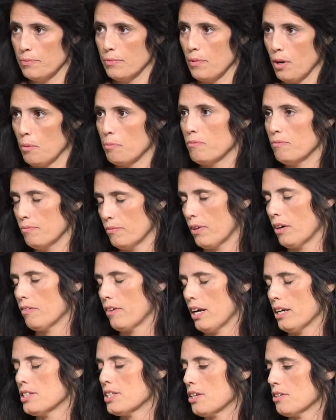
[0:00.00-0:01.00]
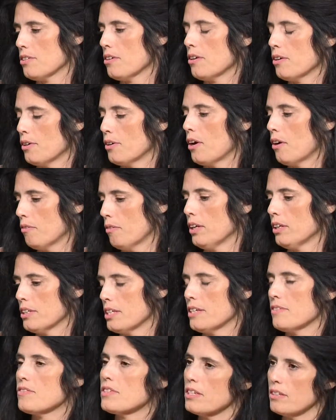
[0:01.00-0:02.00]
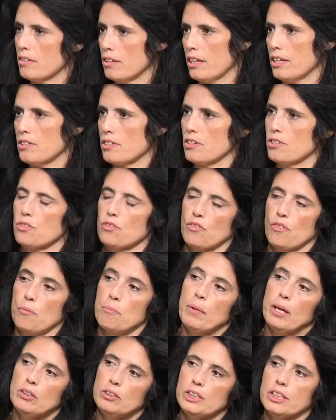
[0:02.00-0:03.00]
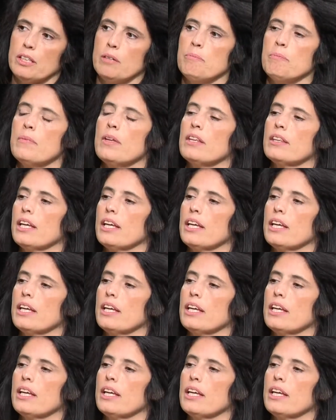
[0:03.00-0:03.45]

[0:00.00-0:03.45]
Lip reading: our ancestors, or our relatives and ancestors from Belgium.